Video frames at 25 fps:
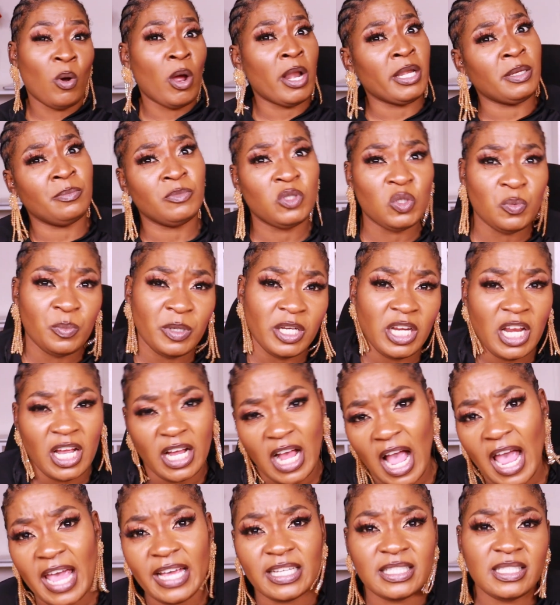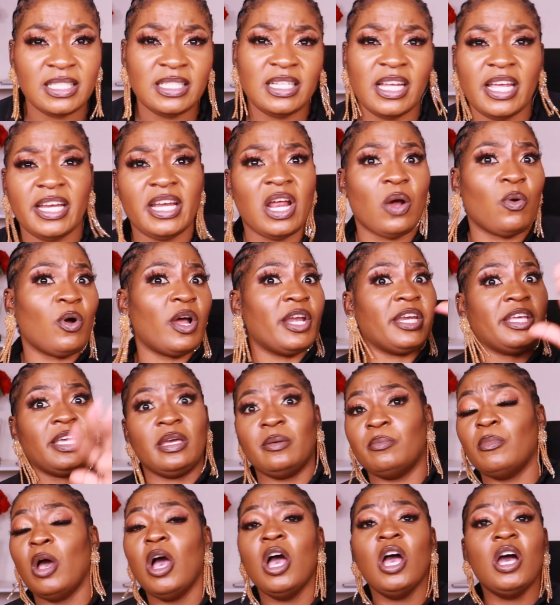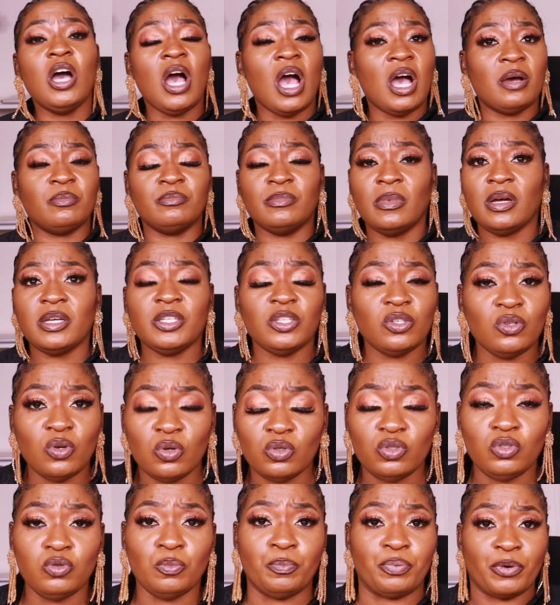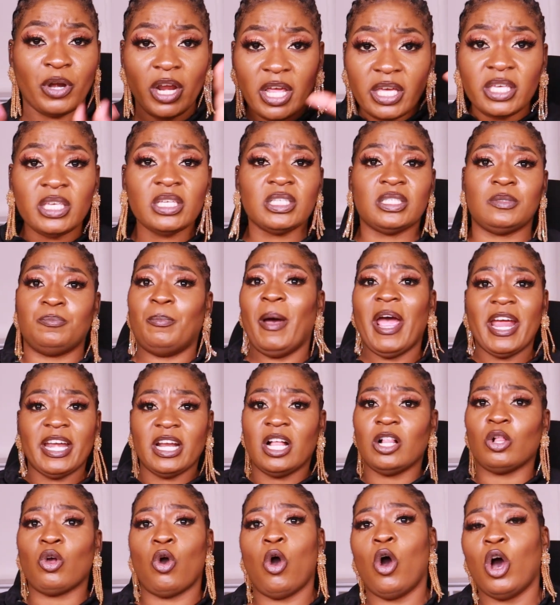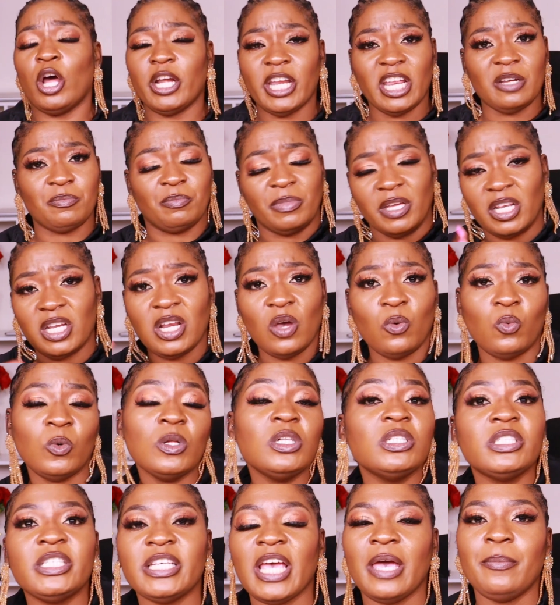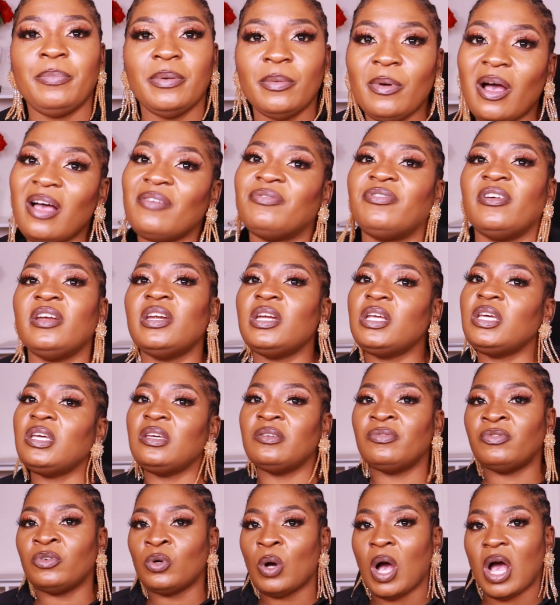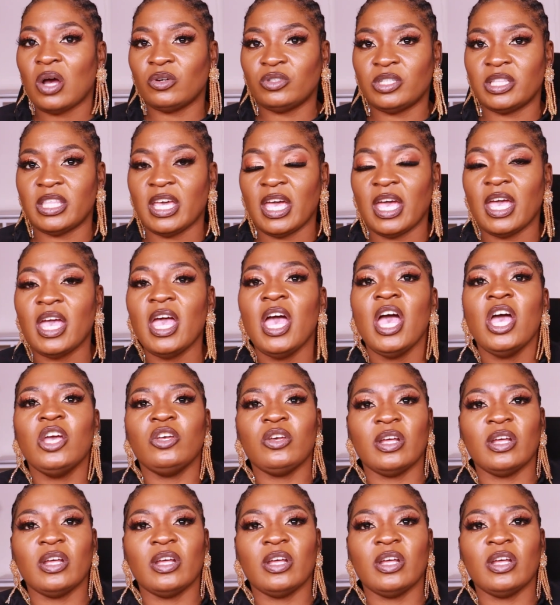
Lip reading: I want him to be in a car accident. I want him, you know, to break his spinal cord and be in a wheelchair. People are very evil out there.